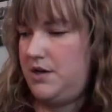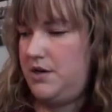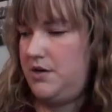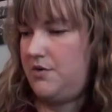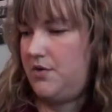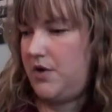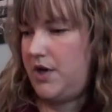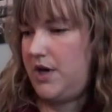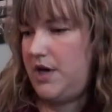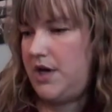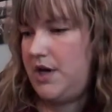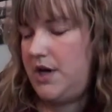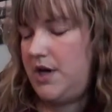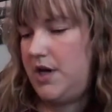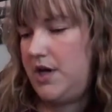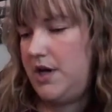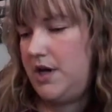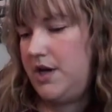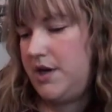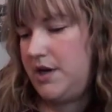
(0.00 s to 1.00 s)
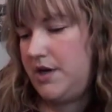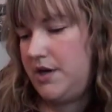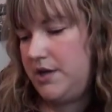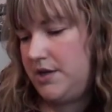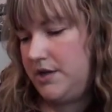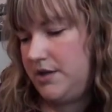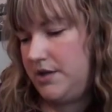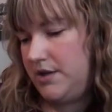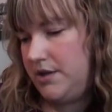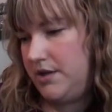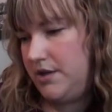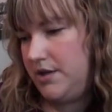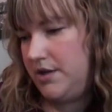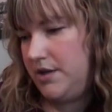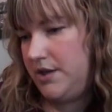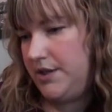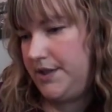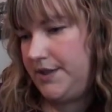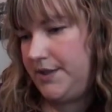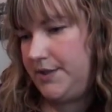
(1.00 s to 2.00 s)
okay,
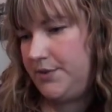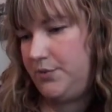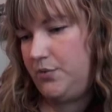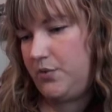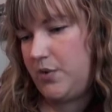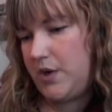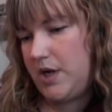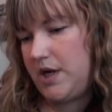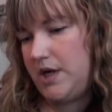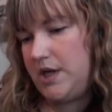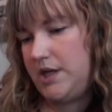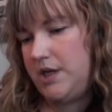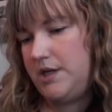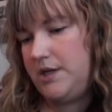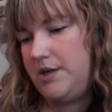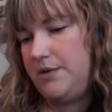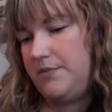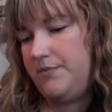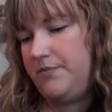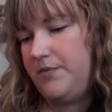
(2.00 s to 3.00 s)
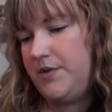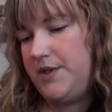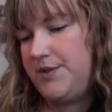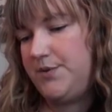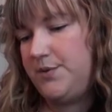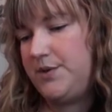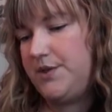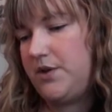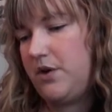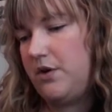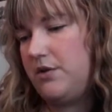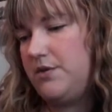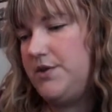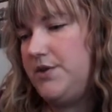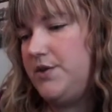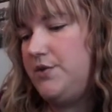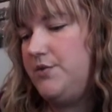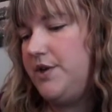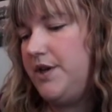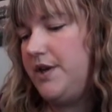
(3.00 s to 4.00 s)
this one, this was
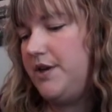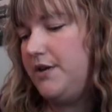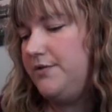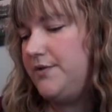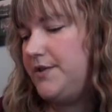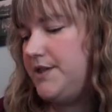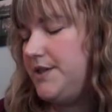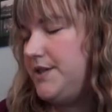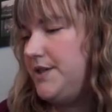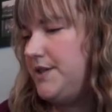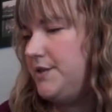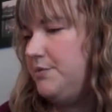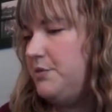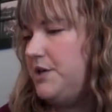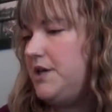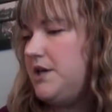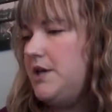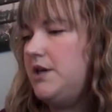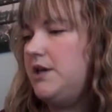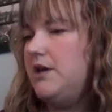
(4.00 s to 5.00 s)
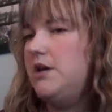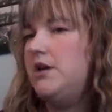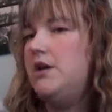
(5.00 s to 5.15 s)
also gifted to me.